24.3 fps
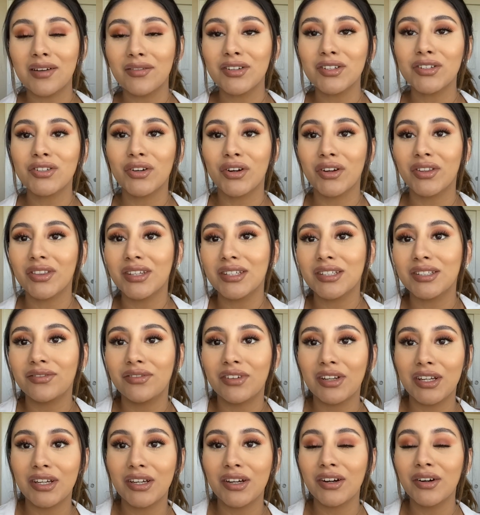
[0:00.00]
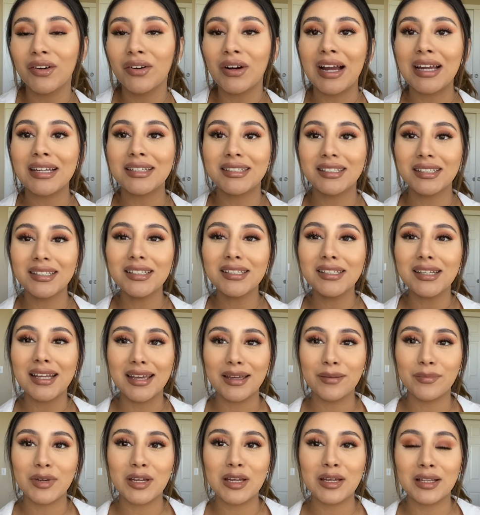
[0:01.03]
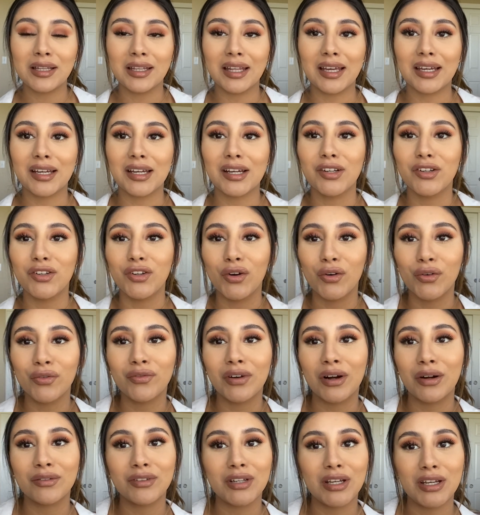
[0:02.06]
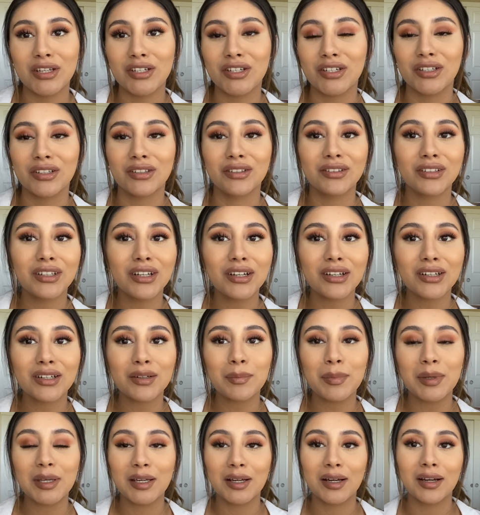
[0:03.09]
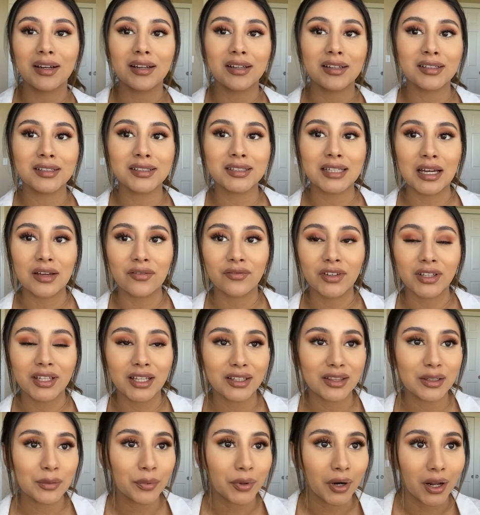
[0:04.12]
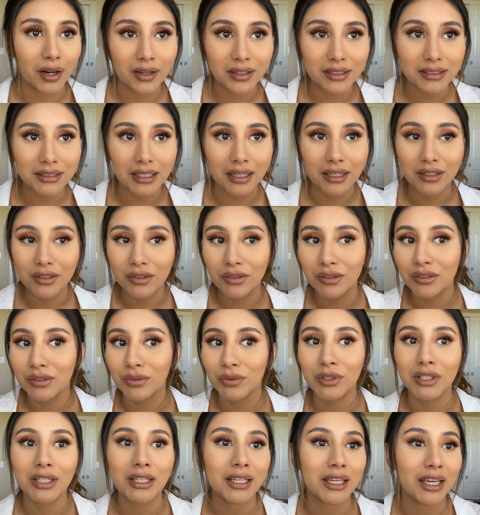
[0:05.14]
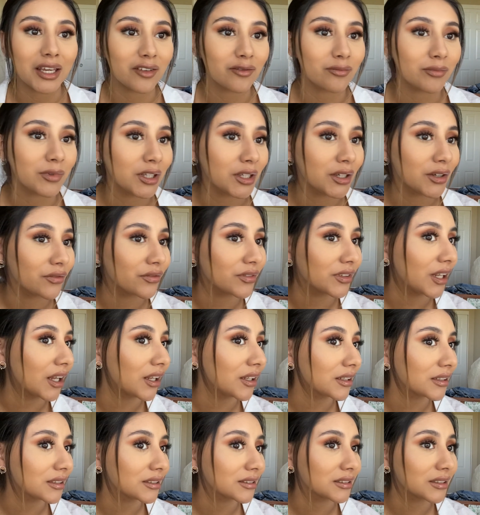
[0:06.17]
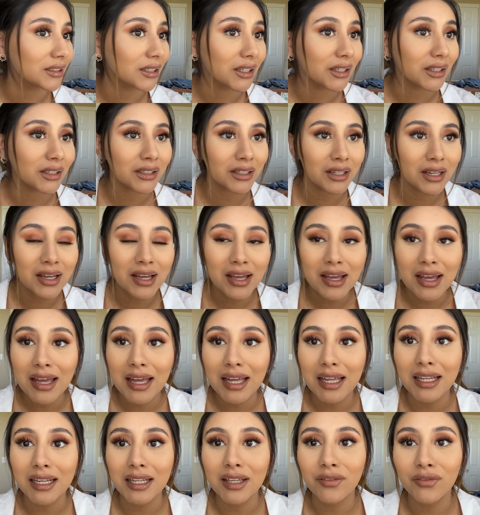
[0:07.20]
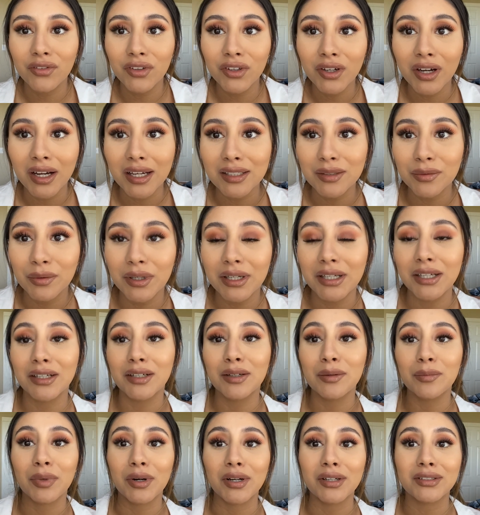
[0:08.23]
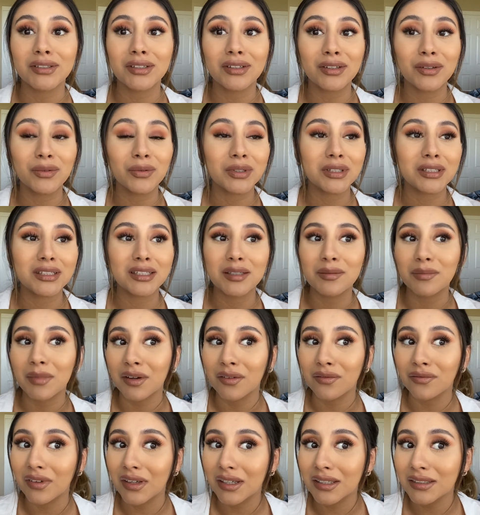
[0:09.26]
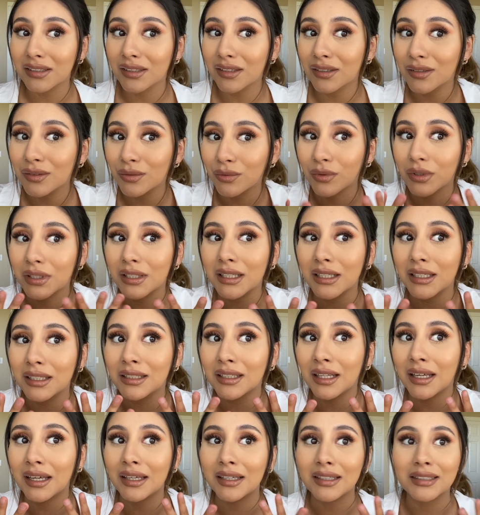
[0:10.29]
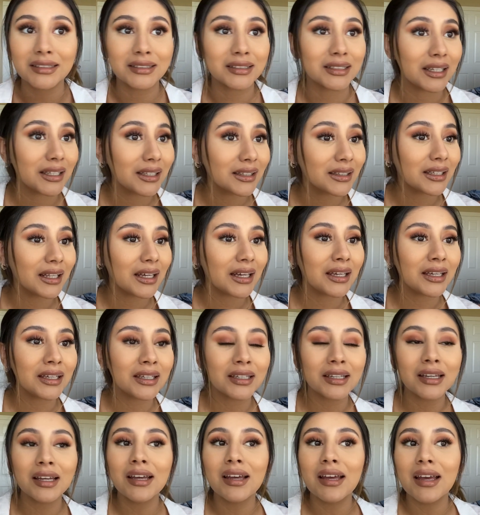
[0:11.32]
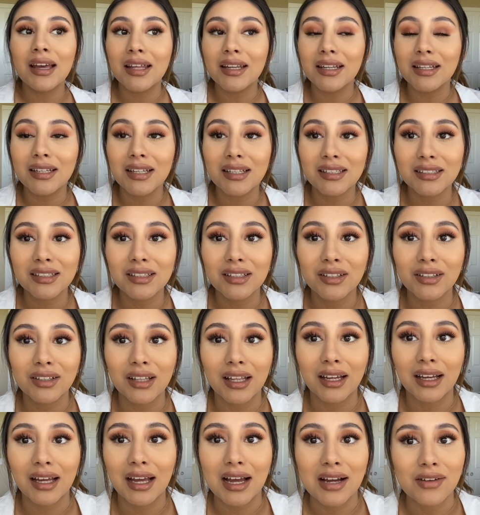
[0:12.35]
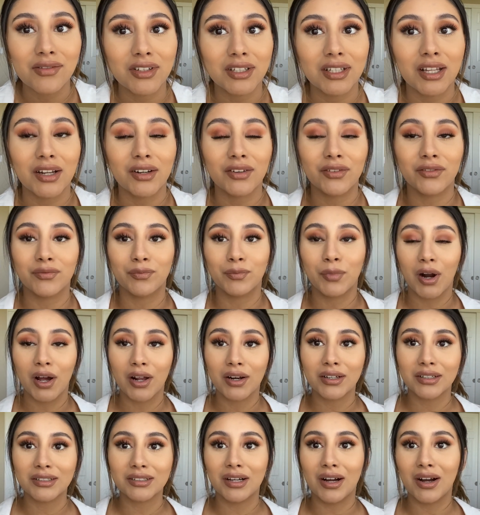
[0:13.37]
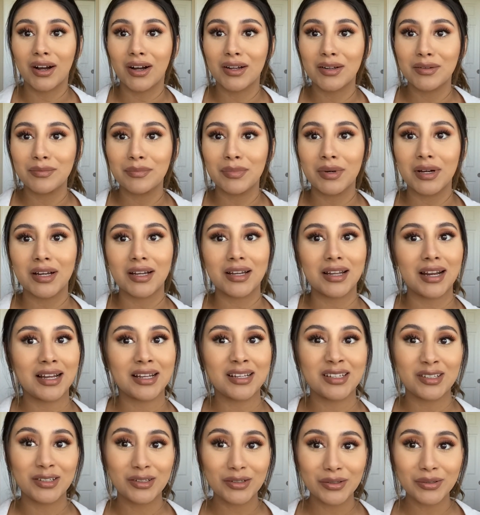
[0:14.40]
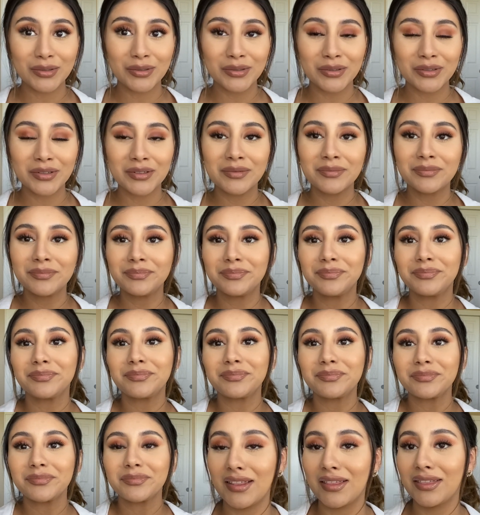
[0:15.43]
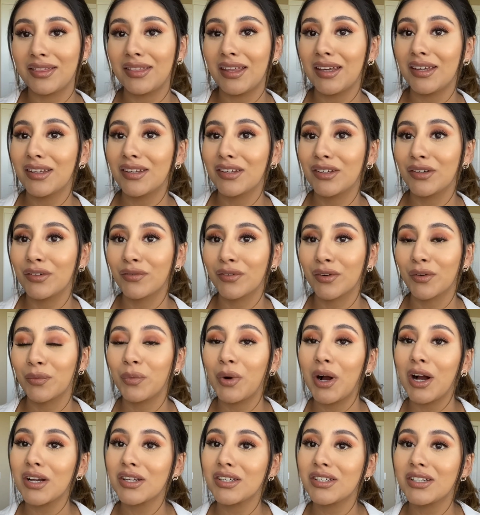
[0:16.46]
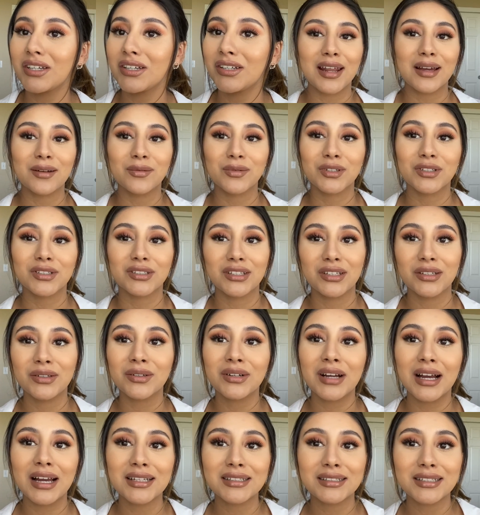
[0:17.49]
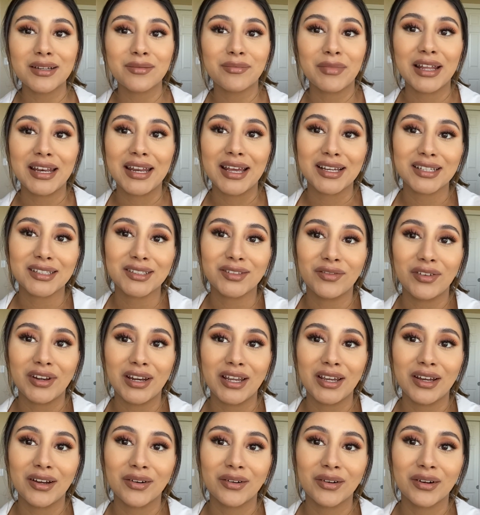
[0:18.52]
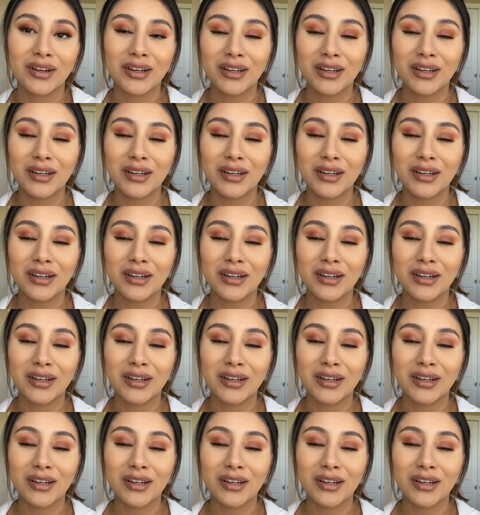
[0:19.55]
enjoyed this video. I did name it like a no foundation look because I feel like the products I used really gave me a flawless look. And if you guys were here in person, you would see my face looks really like skin-like, and it doesn't look like I have a lot of product on, but I do. And thank you for watching. I will see you guys in my next video.